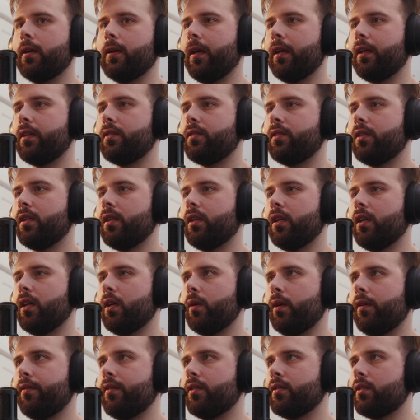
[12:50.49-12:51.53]
Now you can see
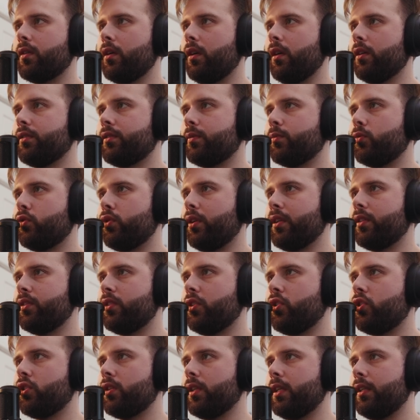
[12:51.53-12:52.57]
here we have this awesome
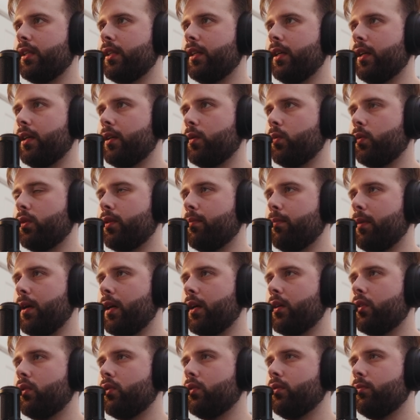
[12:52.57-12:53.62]
transition at the end where the
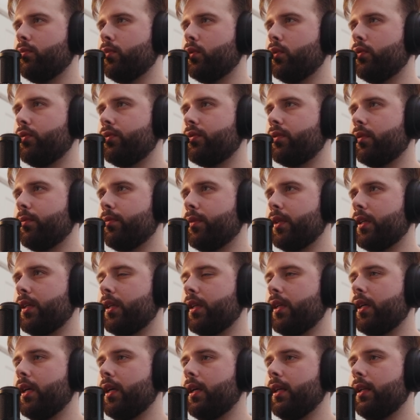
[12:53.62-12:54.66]
bottle moves from
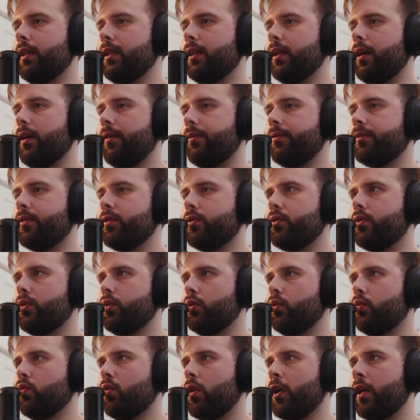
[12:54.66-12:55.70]
the left
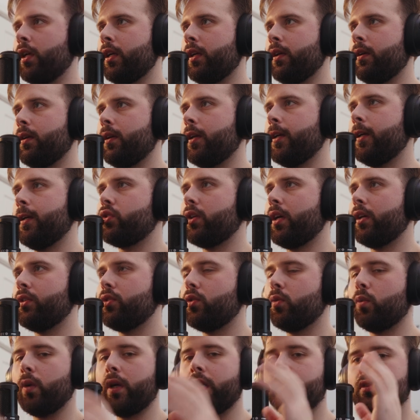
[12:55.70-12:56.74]
to right. I
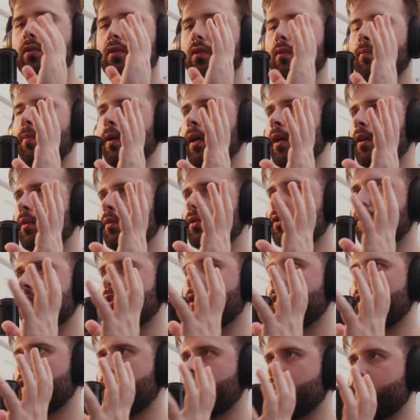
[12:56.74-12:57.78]
tried to wait until the bottle was
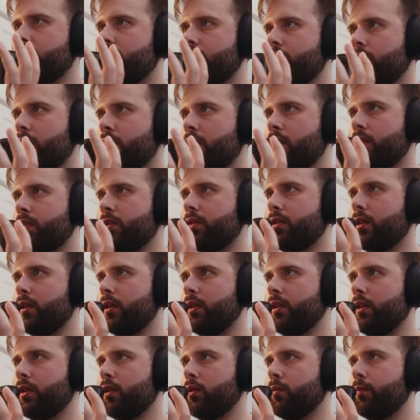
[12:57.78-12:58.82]
turned just
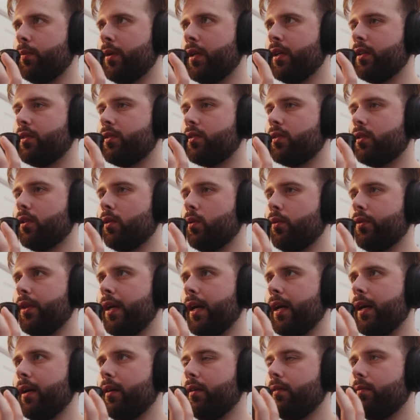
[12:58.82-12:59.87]
a little bit so
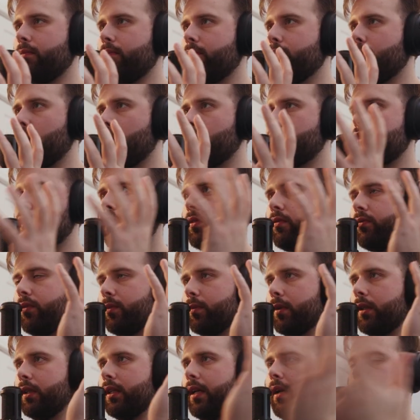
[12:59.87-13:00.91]
that motion
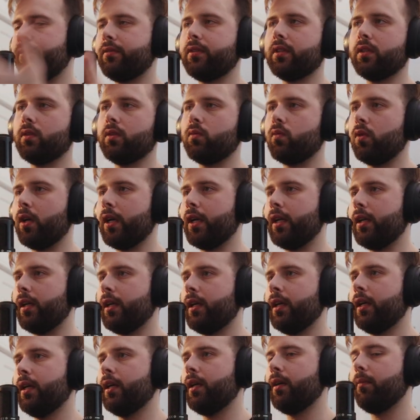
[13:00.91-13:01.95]
from the left to the right
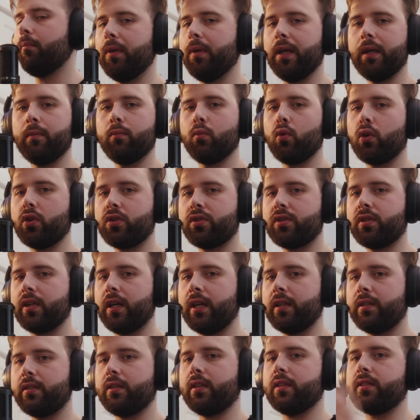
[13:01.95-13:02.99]
made more
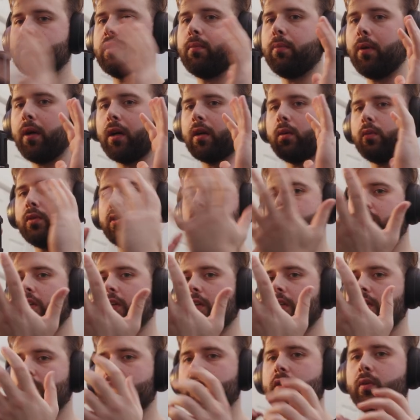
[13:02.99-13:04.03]
sense as the bottle was
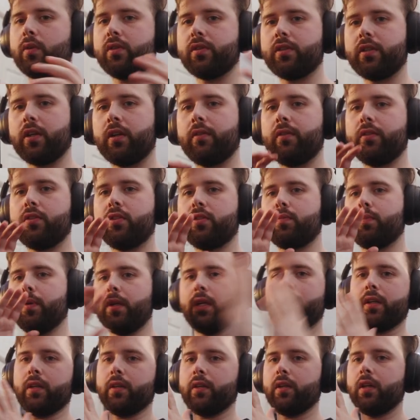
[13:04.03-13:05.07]
turning. So instead of it just
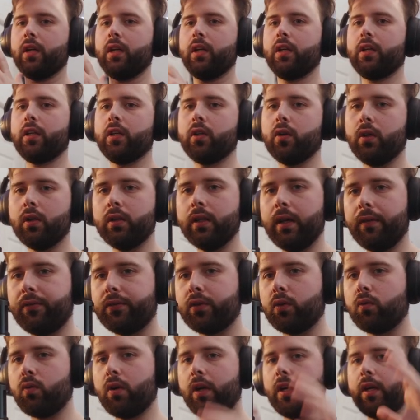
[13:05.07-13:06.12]
being a left
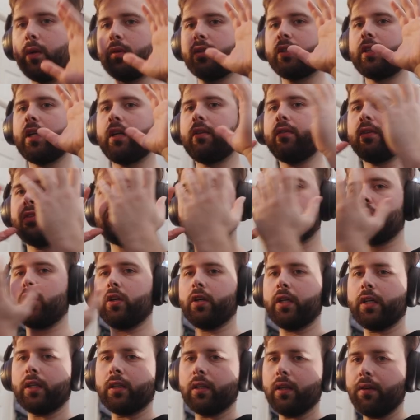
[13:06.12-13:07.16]
to right, it was kind of a
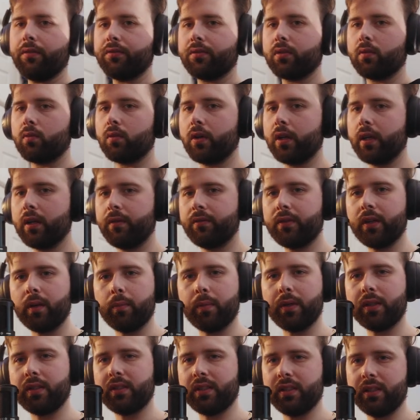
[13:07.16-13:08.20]
turning left to right, if that
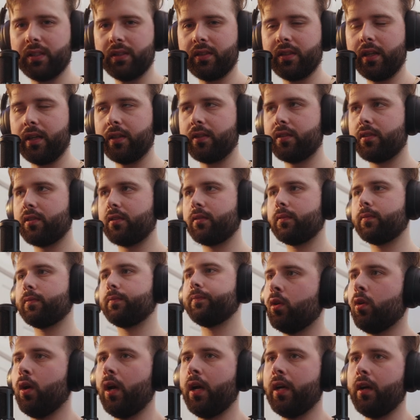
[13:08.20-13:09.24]
makes any sense.
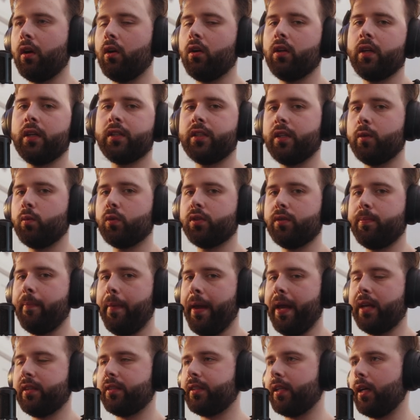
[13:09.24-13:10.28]
So all I did was
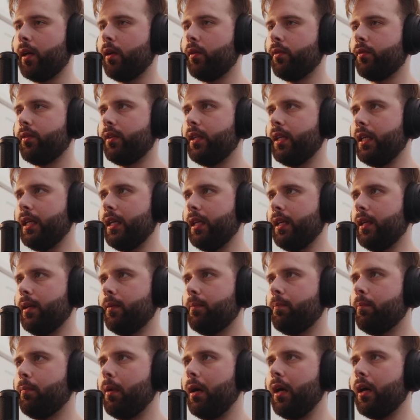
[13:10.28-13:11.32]
mask out the
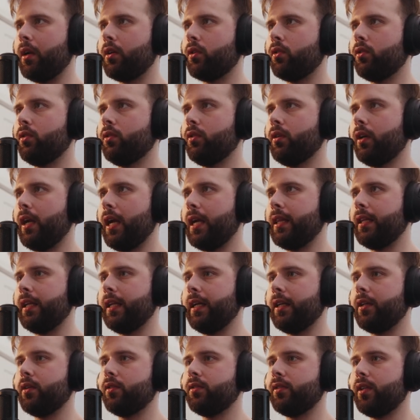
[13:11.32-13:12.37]
bottle, and
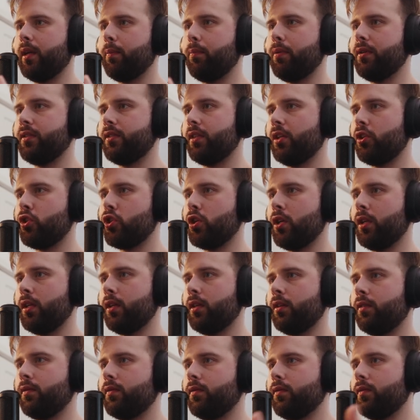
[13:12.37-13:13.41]
then I used a
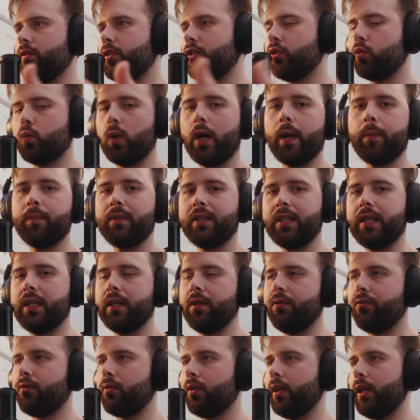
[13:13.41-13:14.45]
position swipe
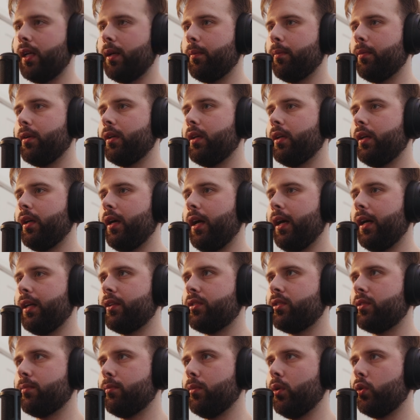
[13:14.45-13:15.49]
keyframe,
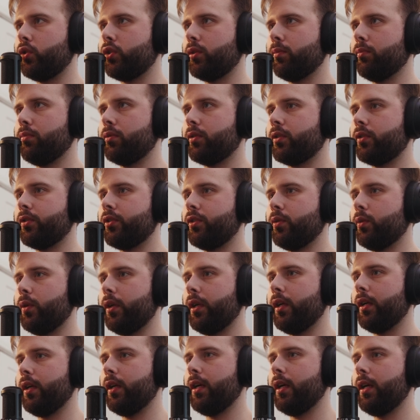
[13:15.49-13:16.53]
added some motion blur to
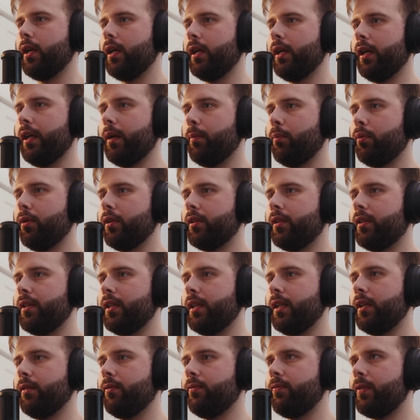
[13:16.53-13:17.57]
it, and then I put
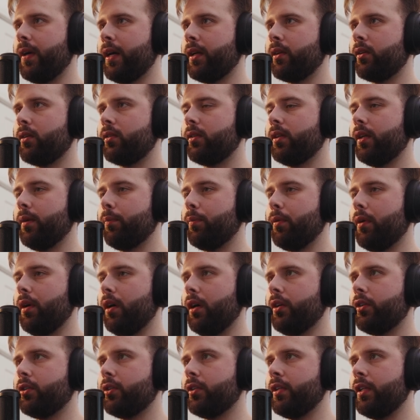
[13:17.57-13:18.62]
the final clip
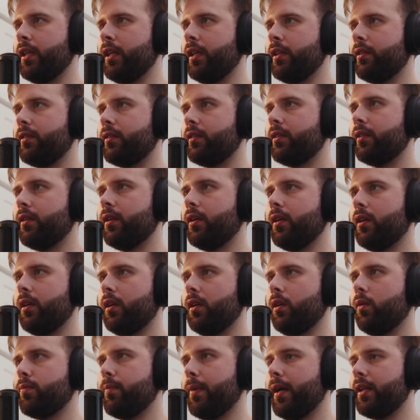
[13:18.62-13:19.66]
underneath,
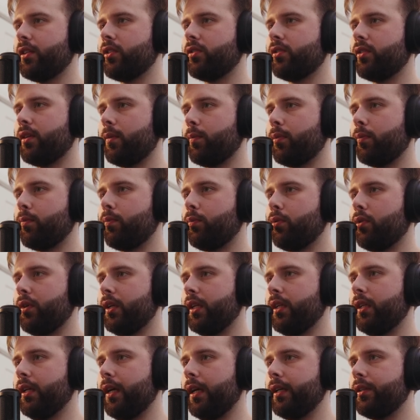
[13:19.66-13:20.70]
which matches up
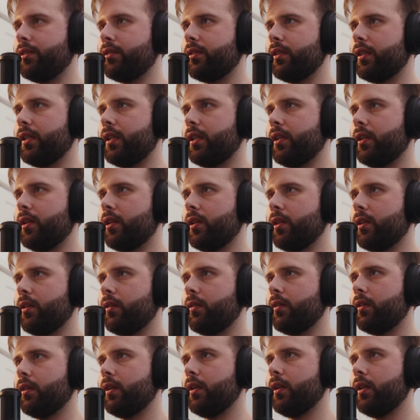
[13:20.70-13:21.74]
pretty nicely here.